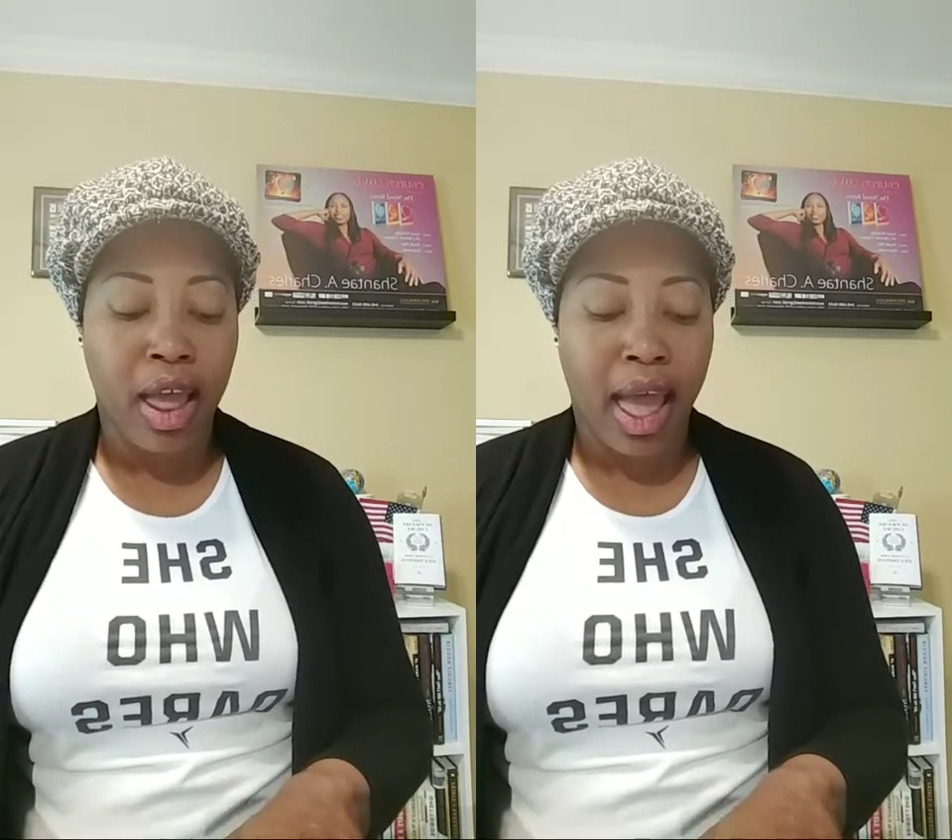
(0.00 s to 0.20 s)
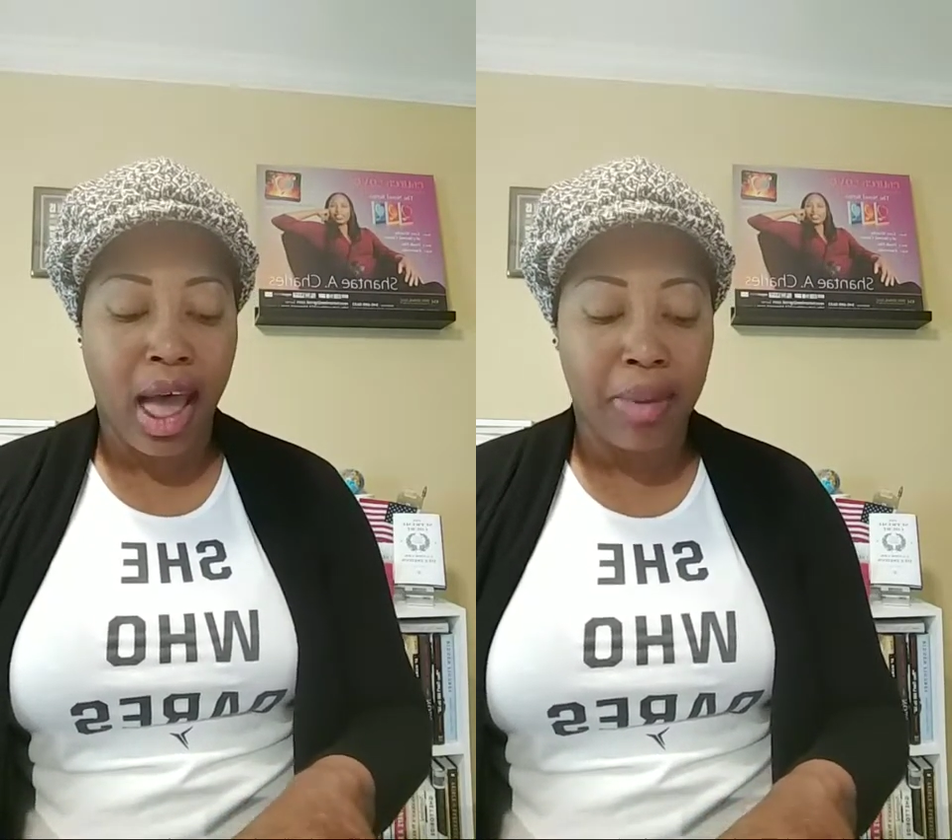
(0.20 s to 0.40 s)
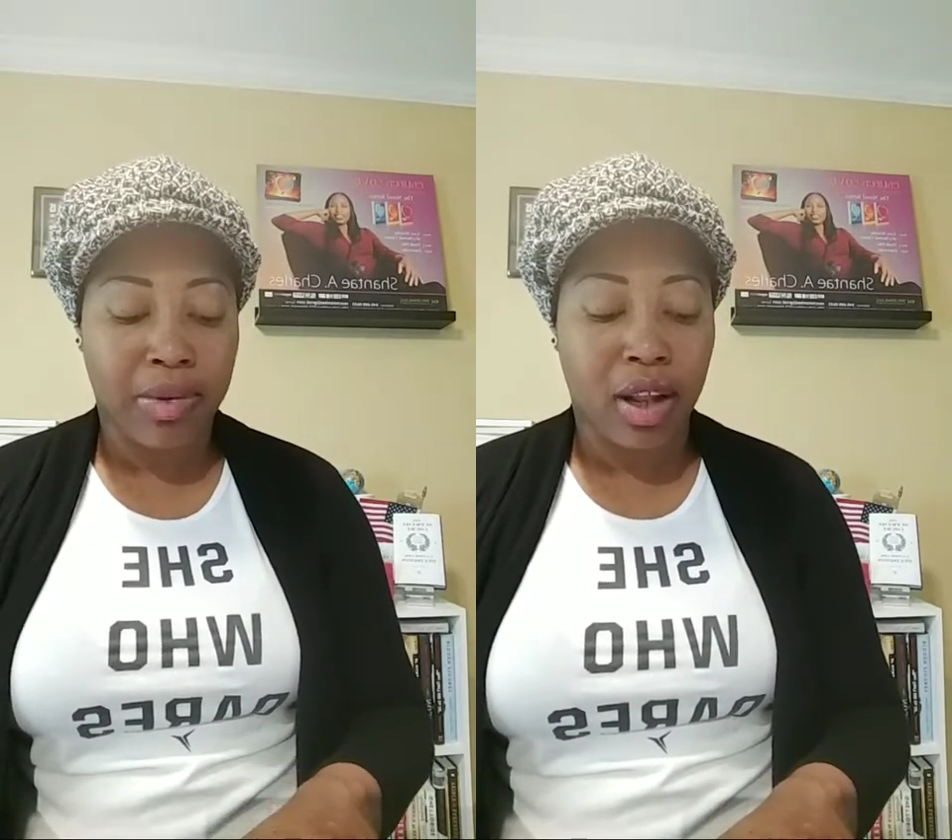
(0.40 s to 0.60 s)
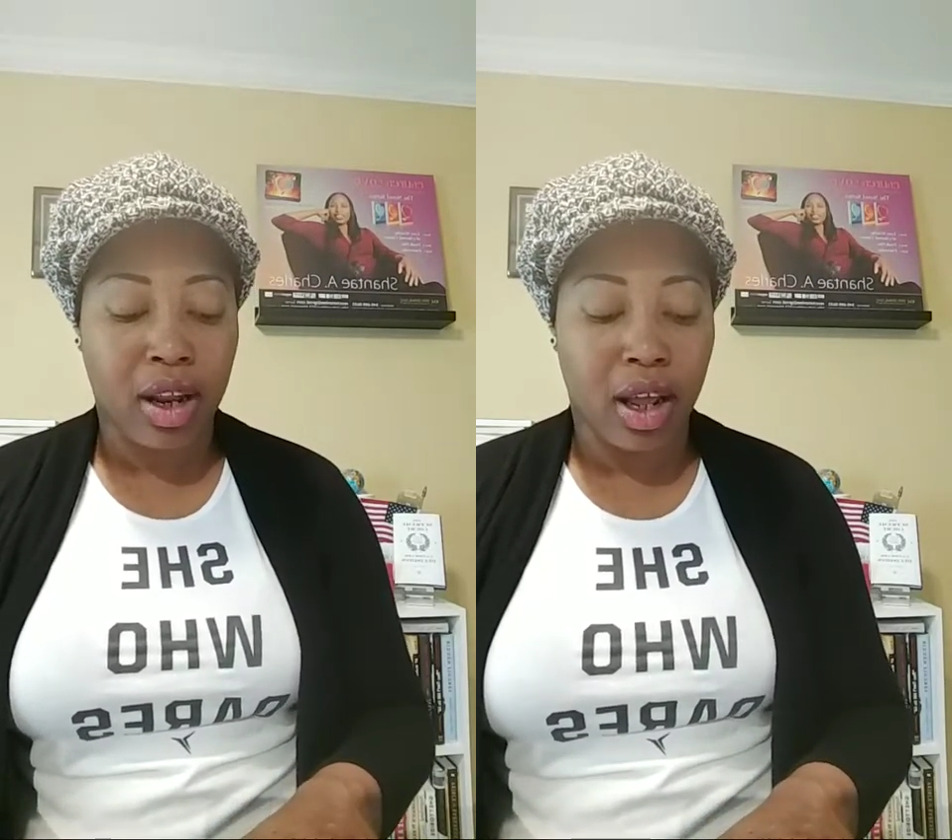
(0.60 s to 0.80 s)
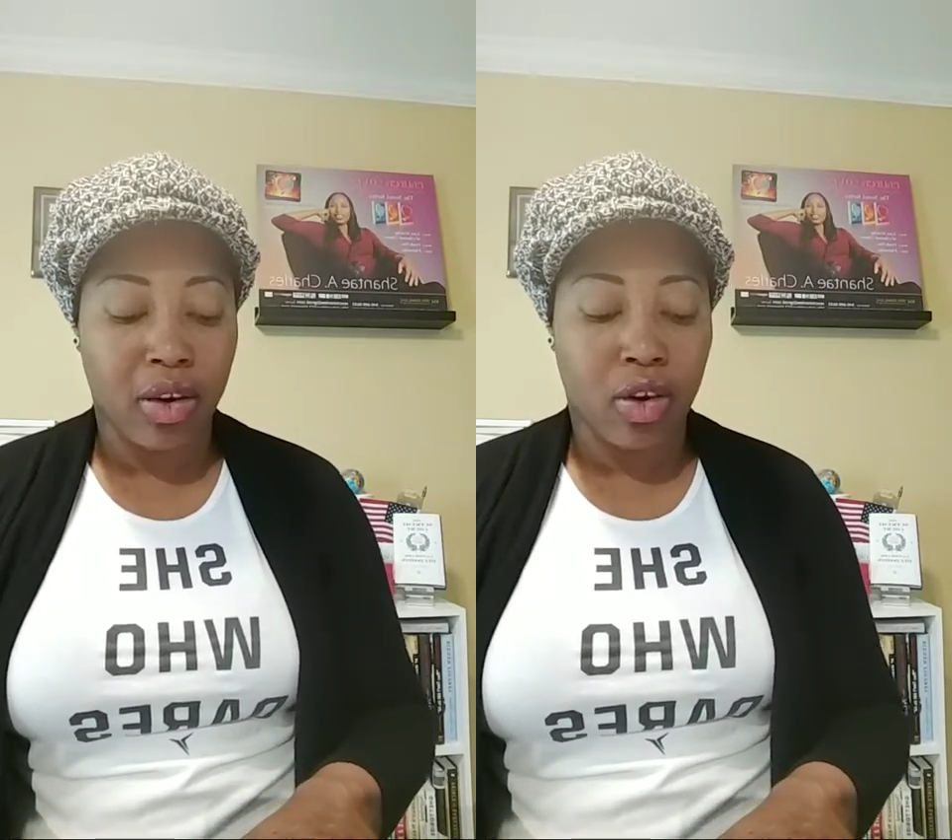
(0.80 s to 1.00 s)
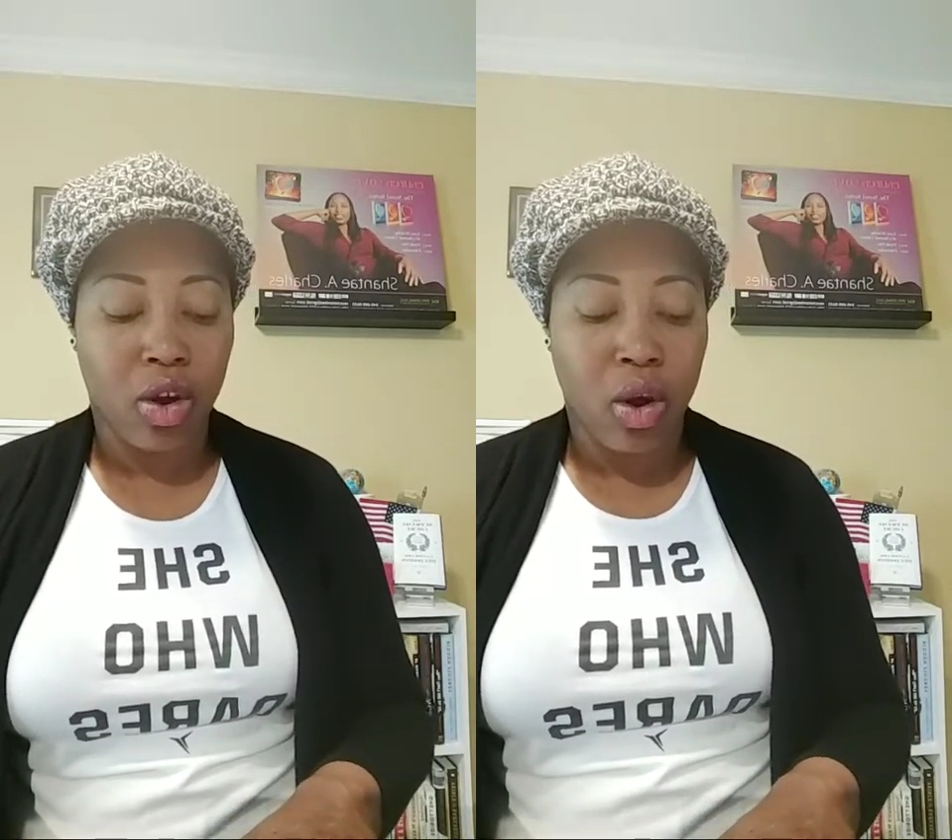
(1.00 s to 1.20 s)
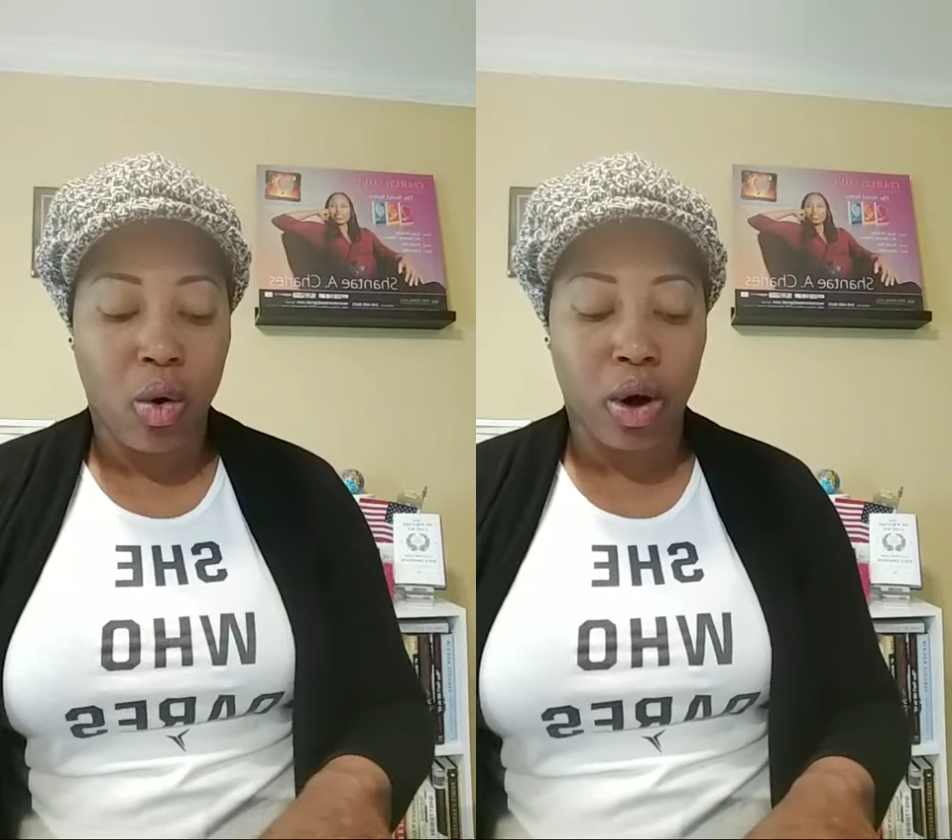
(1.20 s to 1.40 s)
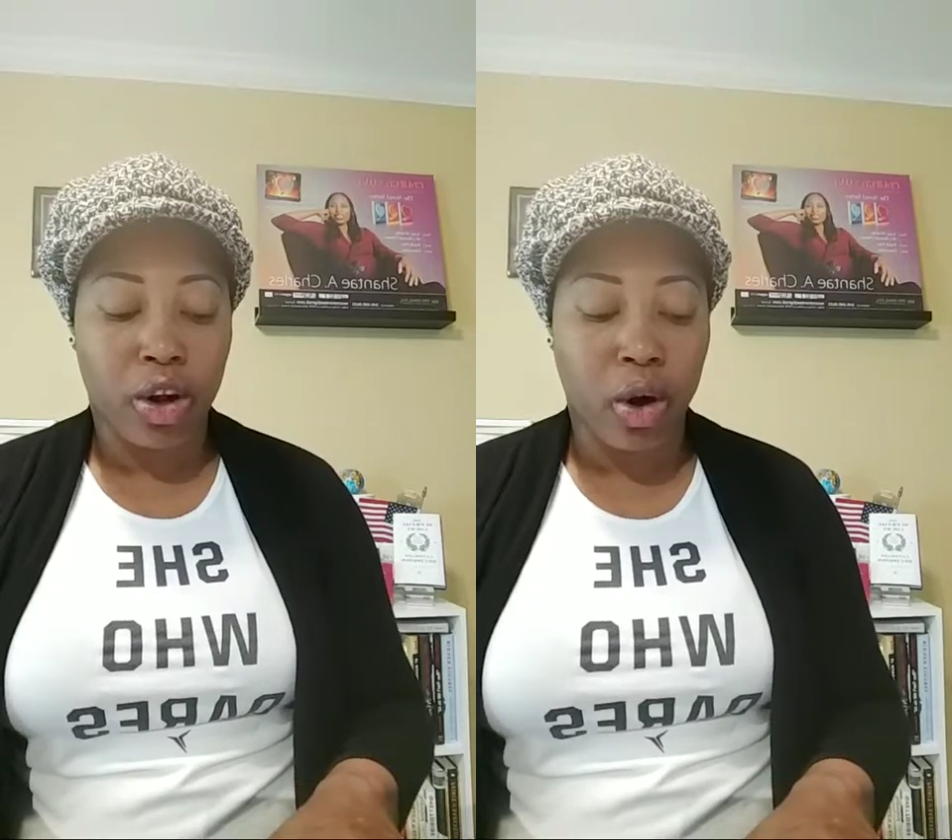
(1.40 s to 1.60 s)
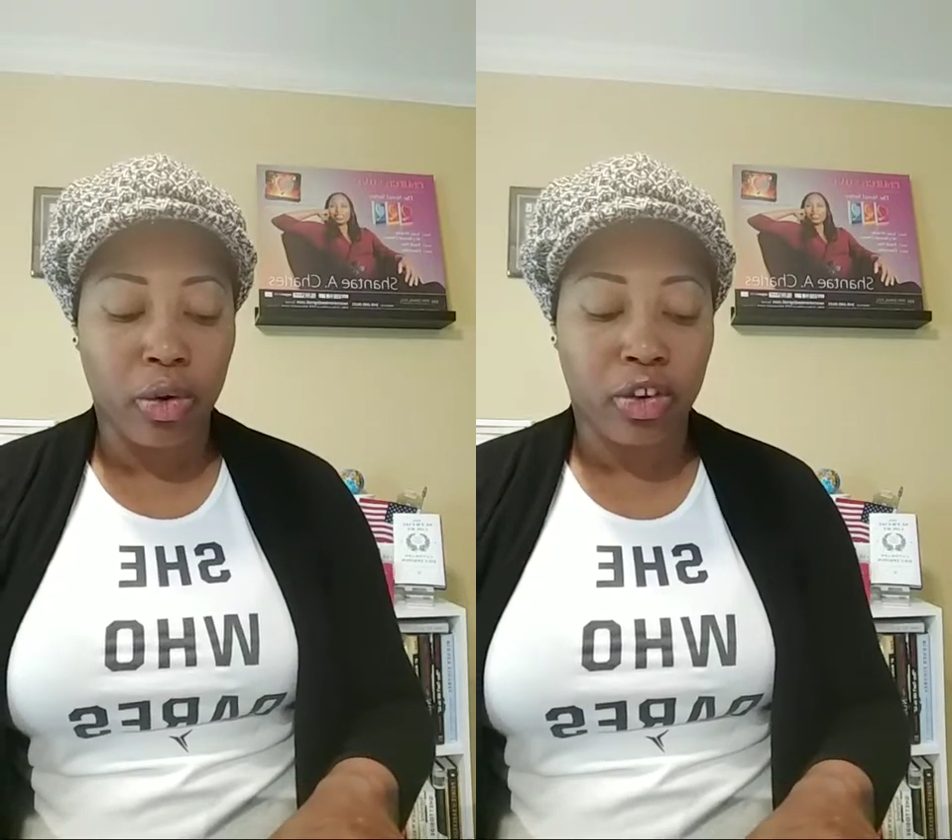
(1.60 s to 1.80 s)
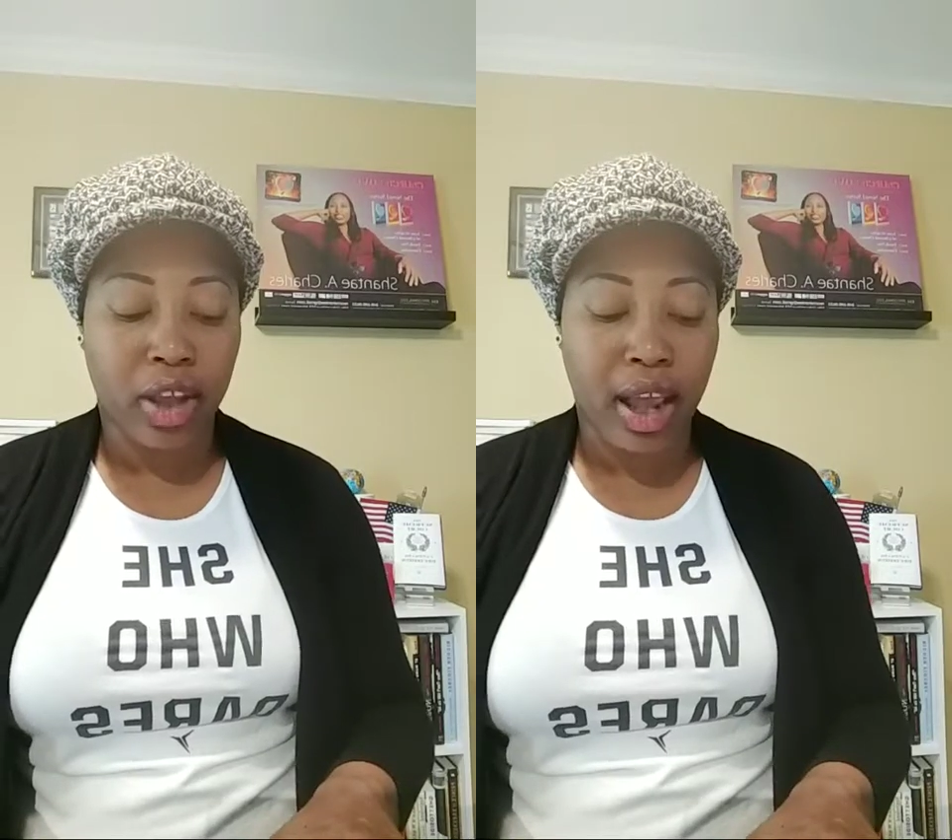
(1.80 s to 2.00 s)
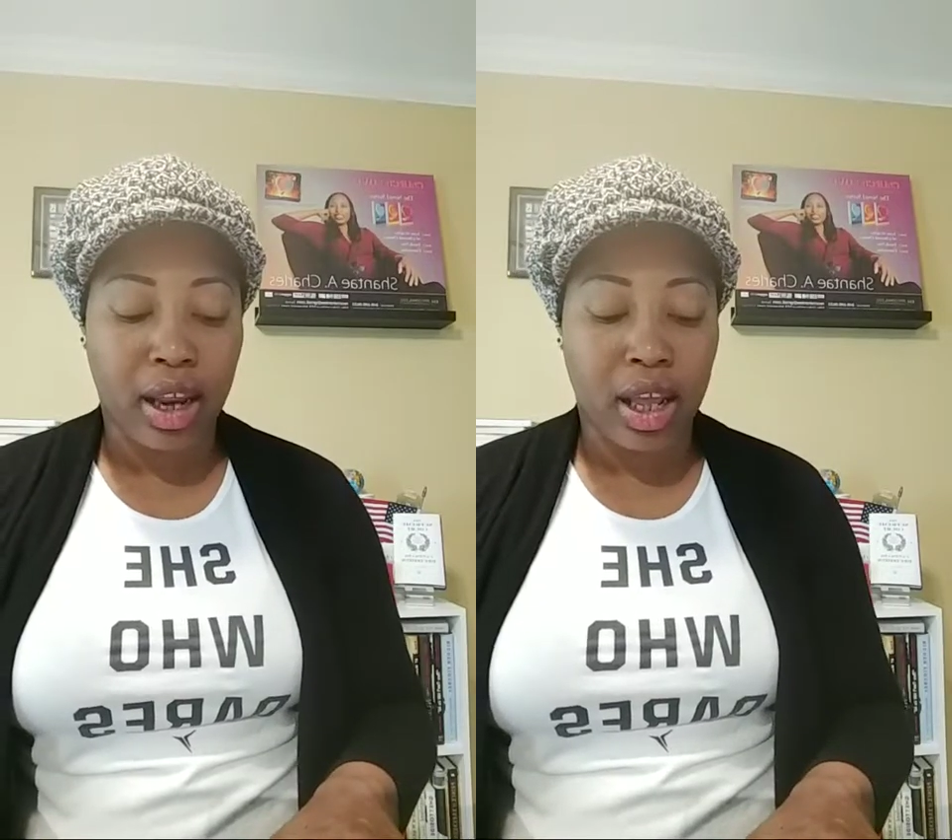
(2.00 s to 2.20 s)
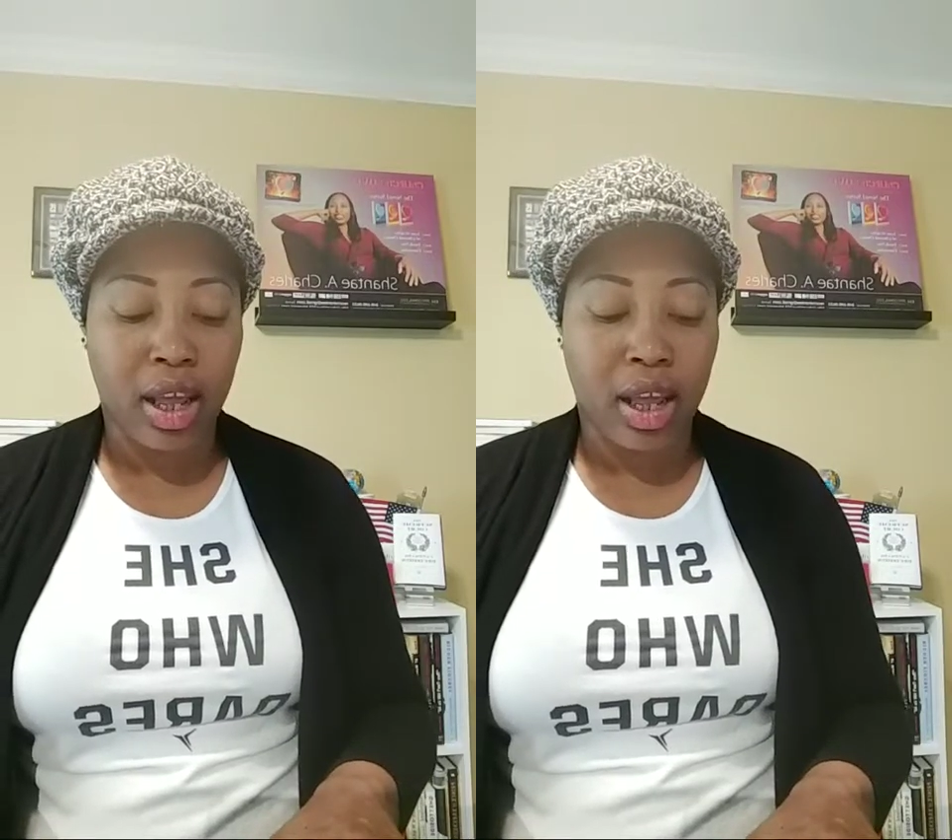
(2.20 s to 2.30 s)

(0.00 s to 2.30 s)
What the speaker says: abstinent or go steady